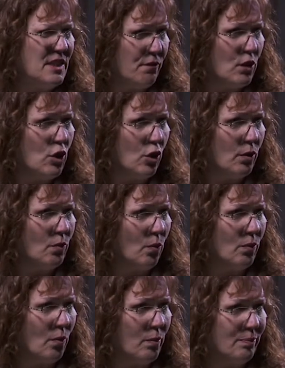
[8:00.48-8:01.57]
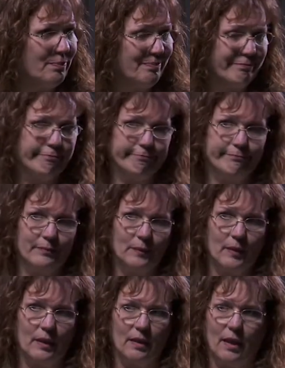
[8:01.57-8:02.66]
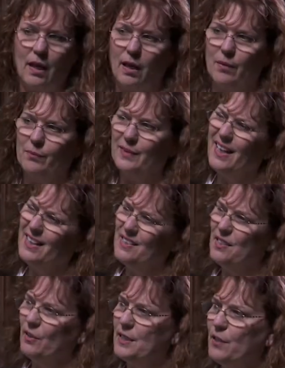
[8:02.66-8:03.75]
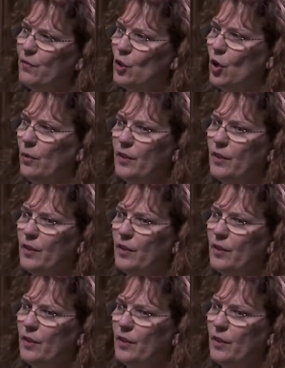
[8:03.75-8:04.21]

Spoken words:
difficult, not necessarily difficult,